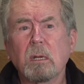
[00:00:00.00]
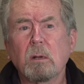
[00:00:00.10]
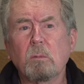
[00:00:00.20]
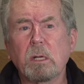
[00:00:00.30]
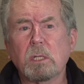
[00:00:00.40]

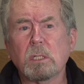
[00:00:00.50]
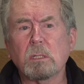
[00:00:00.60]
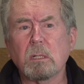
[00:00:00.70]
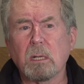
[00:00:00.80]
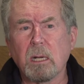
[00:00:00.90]
which
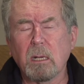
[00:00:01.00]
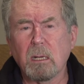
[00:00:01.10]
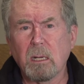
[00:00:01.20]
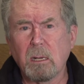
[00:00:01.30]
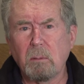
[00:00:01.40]

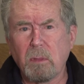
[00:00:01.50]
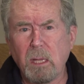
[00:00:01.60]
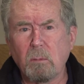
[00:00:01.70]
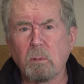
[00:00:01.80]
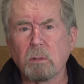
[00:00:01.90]
I
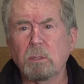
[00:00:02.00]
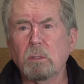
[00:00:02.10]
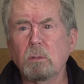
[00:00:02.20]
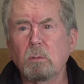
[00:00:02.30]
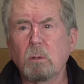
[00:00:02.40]
think we'll
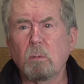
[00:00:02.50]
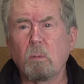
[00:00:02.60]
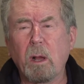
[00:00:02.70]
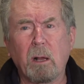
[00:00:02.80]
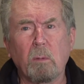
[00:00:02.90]
do
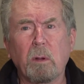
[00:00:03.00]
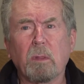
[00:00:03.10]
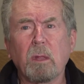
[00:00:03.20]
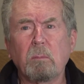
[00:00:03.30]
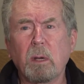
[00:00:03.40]
well with it,